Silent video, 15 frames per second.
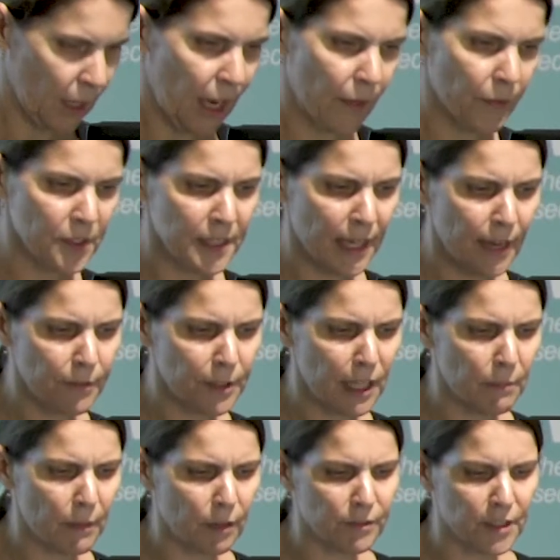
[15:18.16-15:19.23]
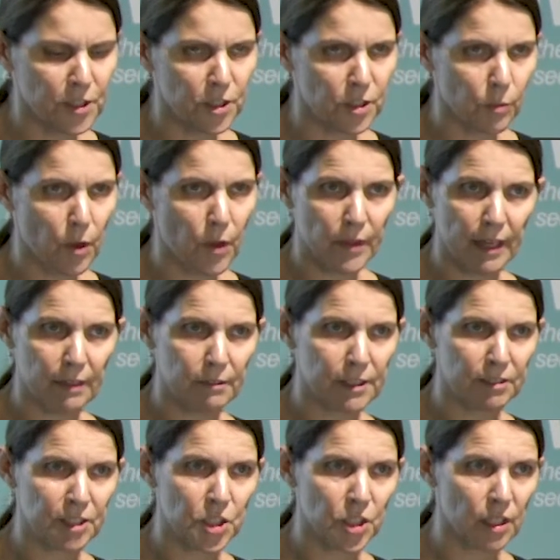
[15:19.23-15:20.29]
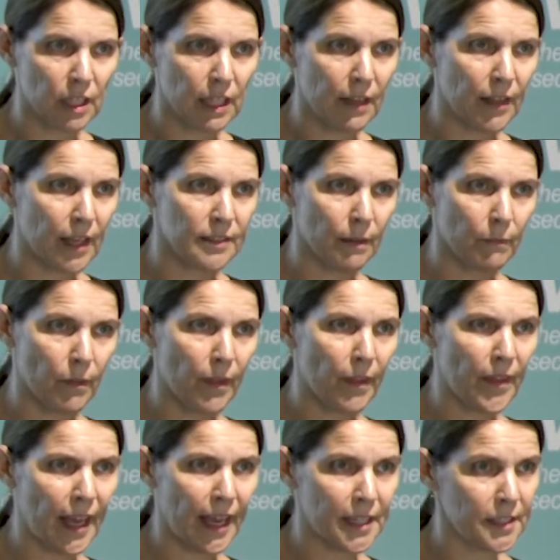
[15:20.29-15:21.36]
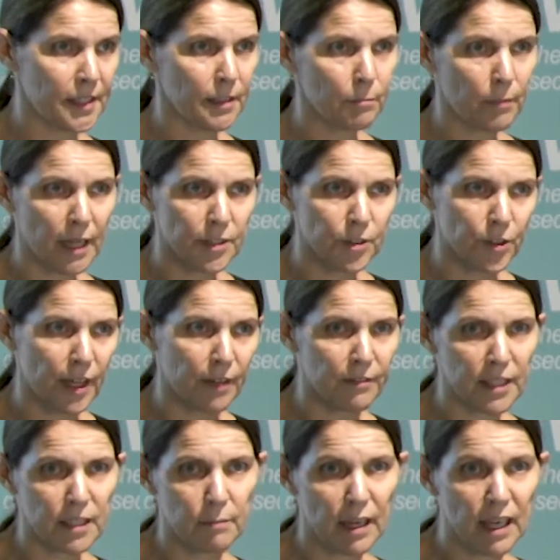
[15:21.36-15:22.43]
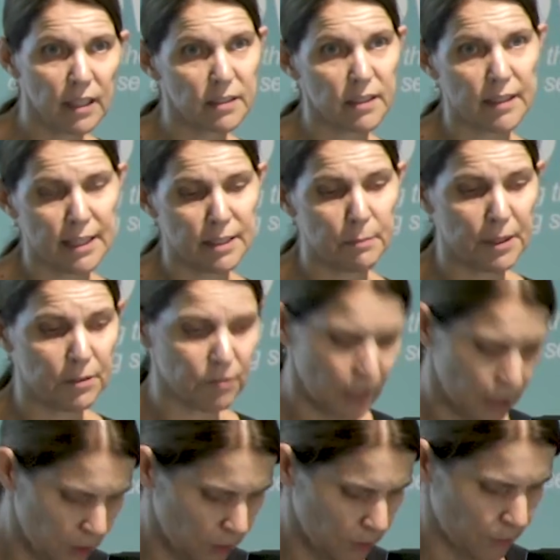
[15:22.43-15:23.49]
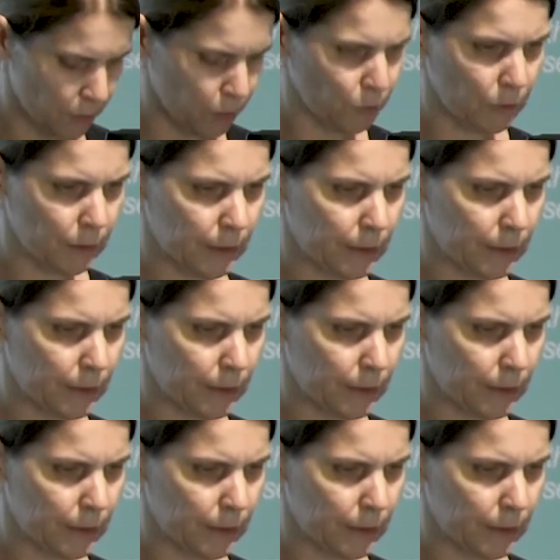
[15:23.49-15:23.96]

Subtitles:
And the save an email features weren't there originally, and that's something that they added in based on our feedback, so that's been really useful.